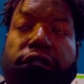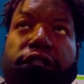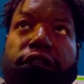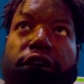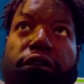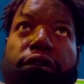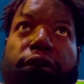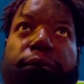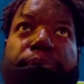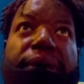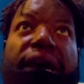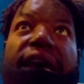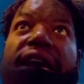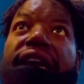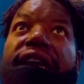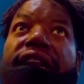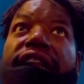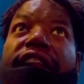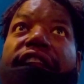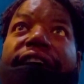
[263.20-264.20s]
So the
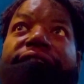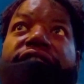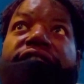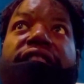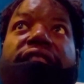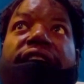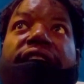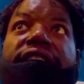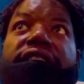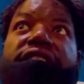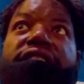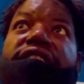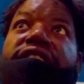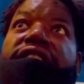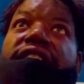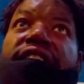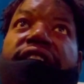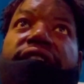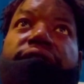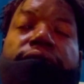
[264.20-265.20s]
pain and everything is
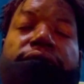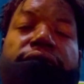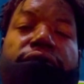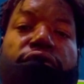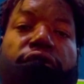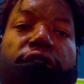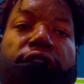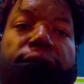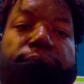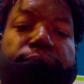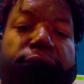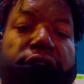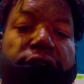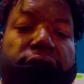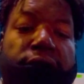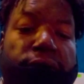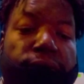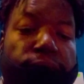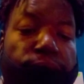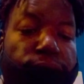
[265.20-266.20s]
there. You know what I
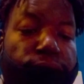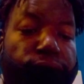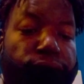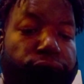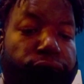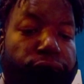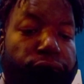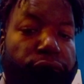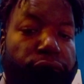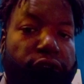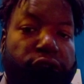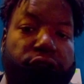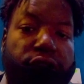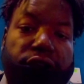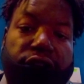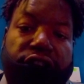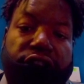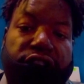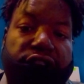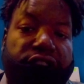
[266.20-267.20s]
mean?
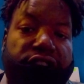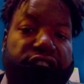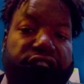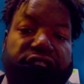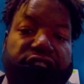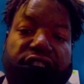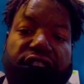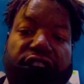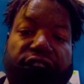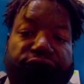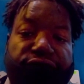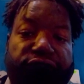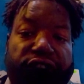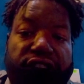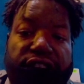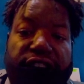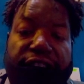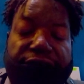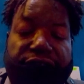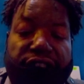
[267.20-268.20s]
The
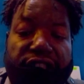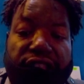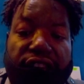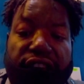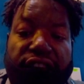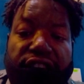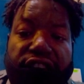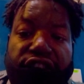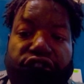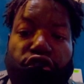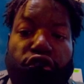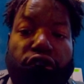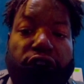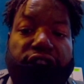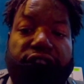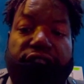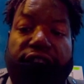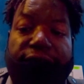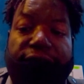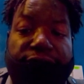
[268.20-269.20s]
discomfort and everything is
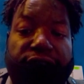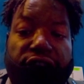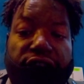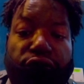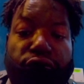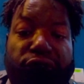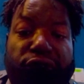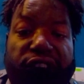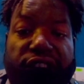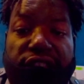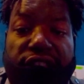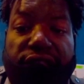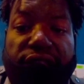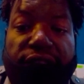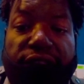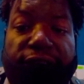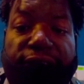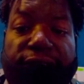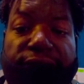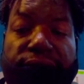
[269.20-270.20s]
hard to even do
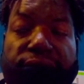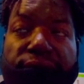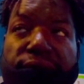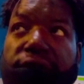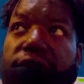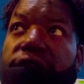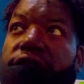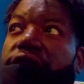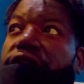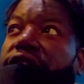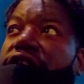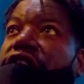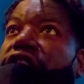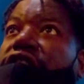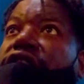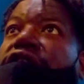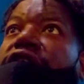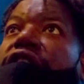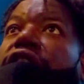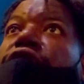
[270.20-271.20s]
anything.
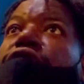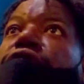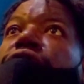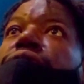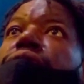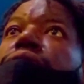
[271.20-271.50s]
So